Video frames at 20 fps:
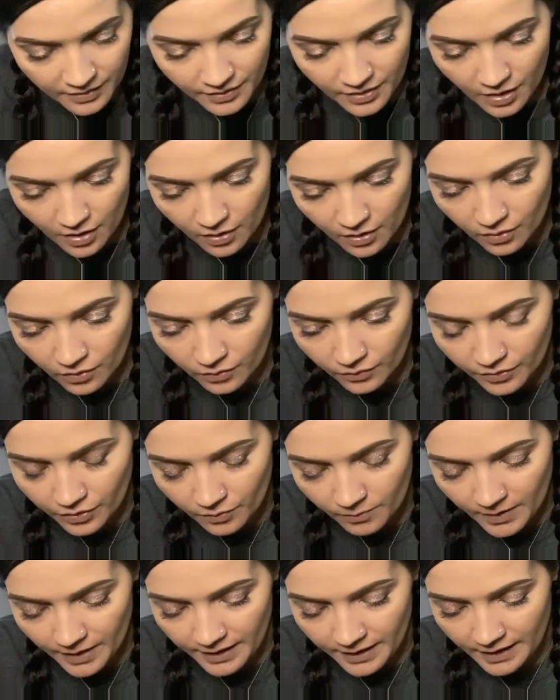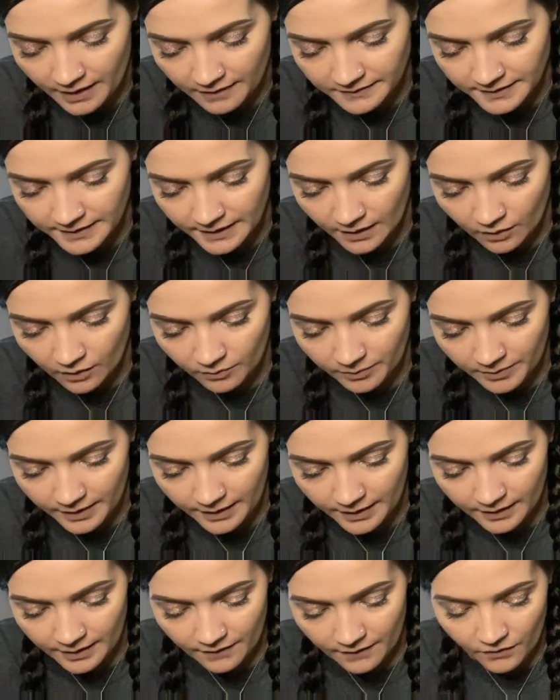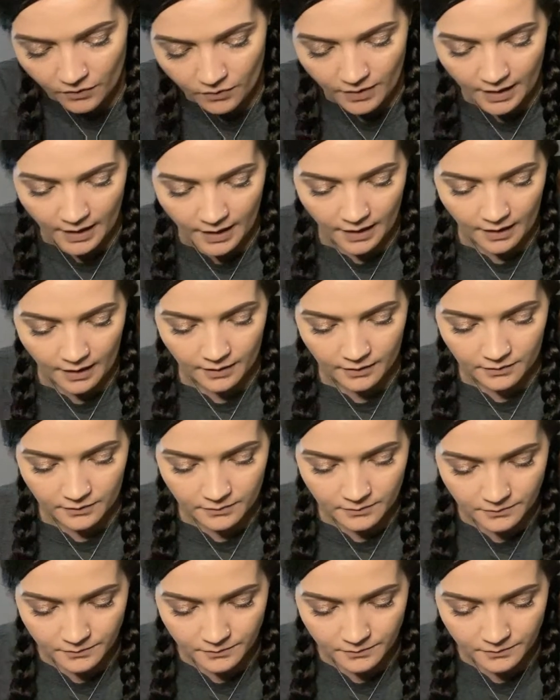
no, you might have to help me if you can.